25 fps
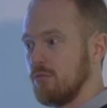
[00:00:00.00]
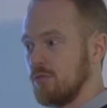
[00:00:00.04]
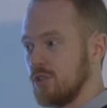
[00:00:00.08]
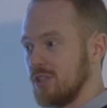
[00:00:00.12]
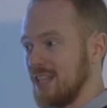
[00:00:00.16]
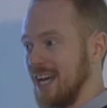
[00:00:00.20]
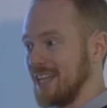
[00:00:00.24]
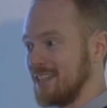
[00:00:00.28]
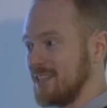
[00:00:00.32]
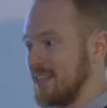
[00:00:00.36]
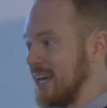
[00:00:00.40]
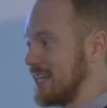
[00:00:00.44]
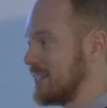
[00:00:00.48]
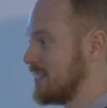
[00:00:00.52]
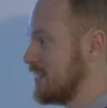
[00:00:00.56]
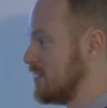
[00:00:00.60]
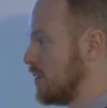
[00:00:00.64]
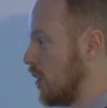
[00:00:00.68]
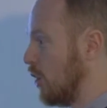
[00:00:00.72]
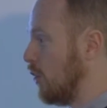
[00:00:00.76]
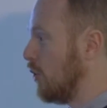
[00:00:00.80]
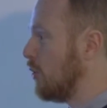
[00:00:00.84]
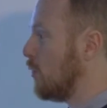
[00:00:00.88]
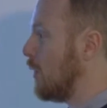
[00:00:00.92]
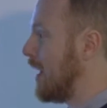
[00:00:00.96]
So that's
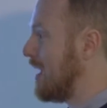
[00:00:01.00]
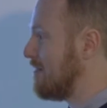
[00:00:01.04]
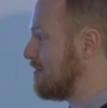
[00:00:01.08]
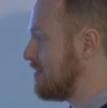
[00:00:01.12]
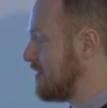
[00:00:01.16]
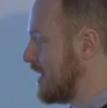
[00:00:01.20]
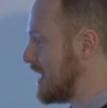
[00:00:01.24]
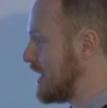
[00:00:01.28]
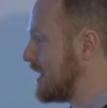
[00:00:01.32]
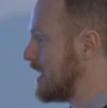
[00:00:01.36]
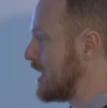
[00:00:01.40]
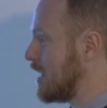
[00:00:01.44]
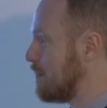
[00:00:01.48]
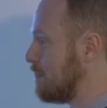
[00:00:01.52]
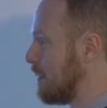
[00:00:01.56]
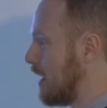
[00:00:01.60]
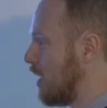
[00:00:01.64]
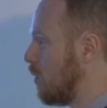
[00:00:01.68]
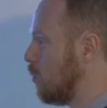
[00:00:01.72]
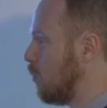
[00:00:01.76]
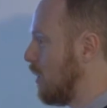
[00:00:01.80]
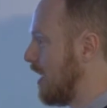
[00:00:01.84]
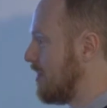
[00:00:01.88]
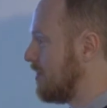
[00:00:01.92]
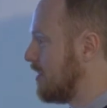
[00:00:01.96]
another way of thinking
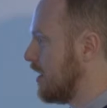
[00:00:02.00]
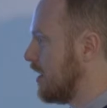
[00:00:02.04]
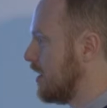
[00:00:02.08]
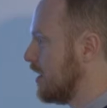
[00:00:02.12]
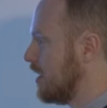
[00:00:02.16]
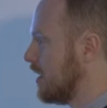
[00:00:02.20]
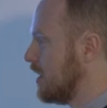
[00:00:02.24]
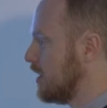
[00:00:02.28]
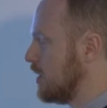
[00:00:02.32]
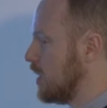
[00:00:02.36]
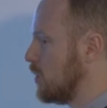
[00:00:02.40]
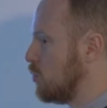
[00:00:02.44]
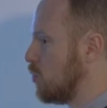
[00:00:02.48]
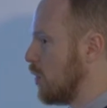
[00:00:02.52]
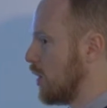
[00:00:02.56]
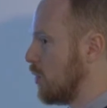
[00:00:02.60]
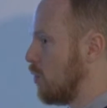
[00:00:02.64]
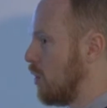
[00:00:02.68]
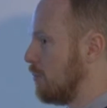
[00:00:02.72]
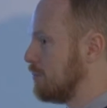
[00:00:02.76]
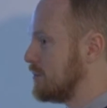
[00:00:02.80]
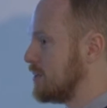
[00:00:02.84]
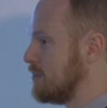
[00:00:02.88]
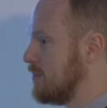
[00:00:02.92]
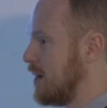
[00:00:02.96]
about whether you'd want
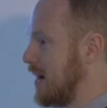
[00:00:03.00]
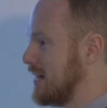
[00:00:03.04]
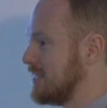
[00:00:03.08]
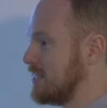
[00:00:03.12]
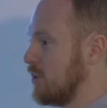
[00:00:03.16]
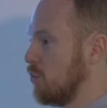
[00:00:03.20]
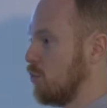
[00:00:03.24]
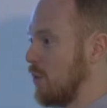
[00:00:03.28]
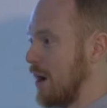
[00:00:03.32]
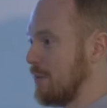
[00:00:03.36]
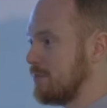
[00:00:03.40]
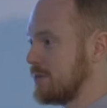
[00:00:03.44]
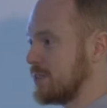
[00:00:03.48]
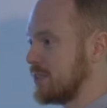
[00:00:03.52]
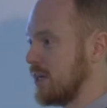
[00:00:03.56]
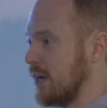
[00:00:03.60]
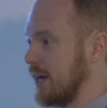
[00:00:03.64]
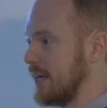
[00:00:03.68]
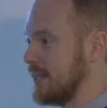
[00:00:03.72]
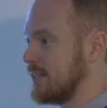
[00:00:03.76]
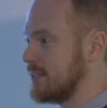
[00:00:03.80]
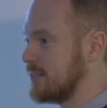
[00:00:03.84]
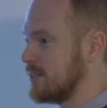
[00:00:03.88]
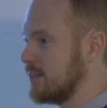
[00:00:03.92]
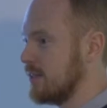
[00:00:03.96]
to optimize the
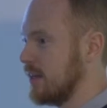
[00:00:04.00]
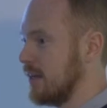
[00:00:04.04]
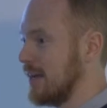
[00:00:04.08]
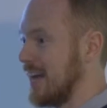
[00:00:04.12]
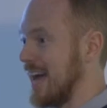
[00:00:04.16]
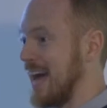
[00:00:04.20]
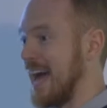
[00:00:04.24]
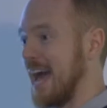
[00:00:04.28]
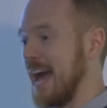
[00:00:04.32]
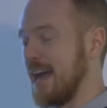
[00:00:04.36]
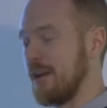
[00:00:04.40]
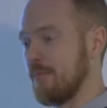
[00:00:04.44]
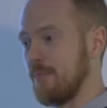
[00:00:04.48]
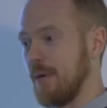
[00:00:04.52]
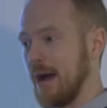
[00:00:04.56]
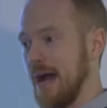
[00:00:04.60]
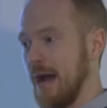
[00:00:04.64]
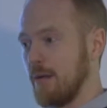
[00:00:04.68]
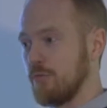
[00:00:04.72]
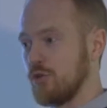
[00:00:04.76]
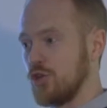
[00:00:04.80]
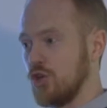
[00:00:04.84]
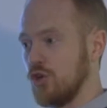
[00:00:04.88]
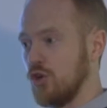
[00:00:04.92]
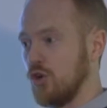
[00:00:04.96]
website ahead of
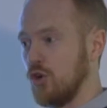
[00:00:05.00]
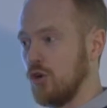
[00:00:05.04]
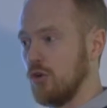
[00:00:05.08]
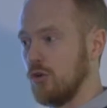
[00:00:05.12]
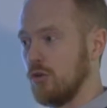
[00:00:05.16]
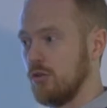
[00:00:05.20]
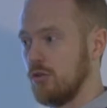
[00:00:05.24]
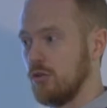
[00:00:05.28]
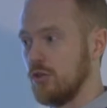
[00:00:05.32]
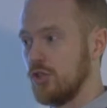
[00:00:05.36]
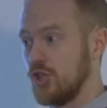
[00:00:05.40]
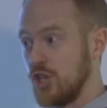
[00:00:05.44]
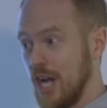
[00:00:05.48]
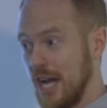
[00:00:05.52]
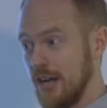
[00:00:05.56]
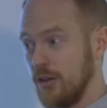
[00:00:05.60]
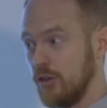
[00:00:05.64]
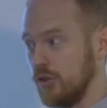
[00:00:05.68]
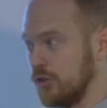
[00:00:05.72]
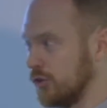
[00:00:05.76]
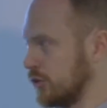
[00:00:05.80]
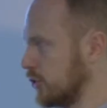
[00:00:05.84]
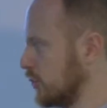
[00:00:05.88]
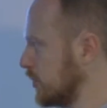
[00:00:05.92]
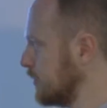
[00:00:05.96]
perhaps your
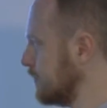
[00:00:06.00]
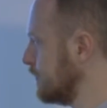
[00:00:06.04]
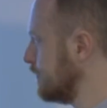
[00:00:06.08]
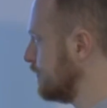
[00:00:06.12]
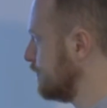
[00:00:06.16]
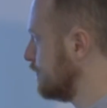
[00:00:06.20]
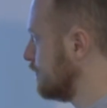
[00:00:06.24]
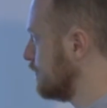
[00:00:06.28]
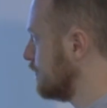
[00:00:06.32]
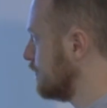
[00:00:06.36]
channels.